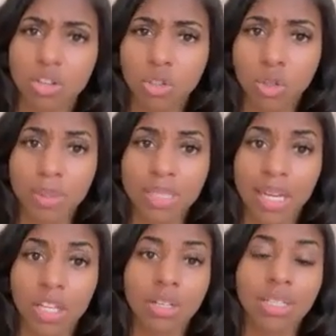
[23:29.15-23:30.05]
You too
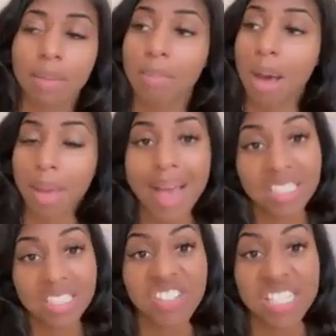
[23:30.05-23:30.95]
particular. You say, mommy, I'm
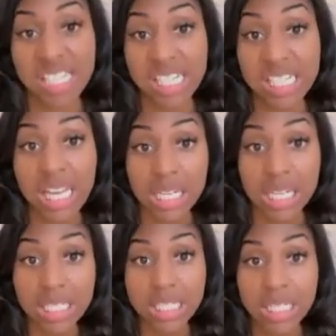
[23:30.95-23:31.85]
asking for 6
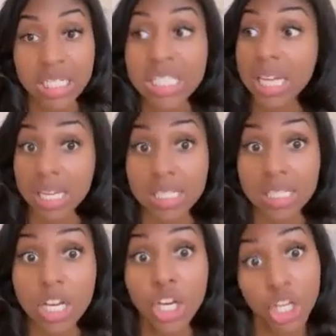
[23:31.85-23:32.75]
things. 6.